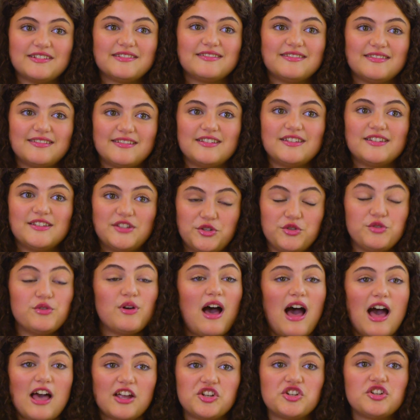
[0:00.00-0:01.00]
it? Do you
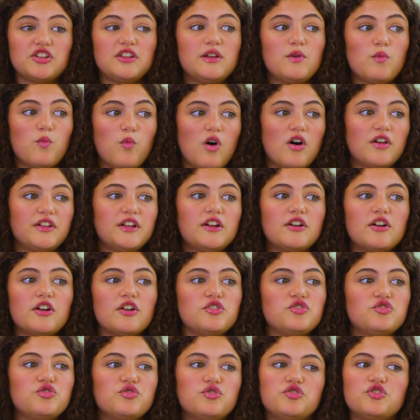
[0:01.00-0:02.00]
actually want it,
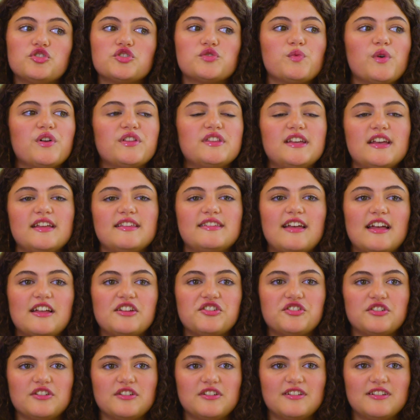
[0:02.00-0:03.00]
or do you just want the
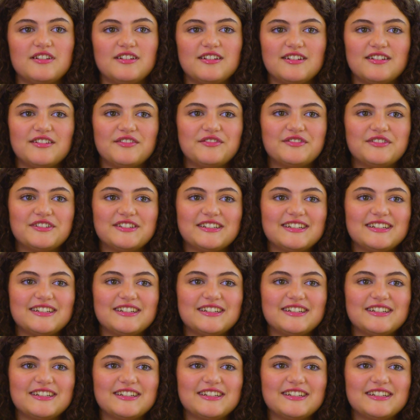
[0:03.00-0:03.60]
attention for it?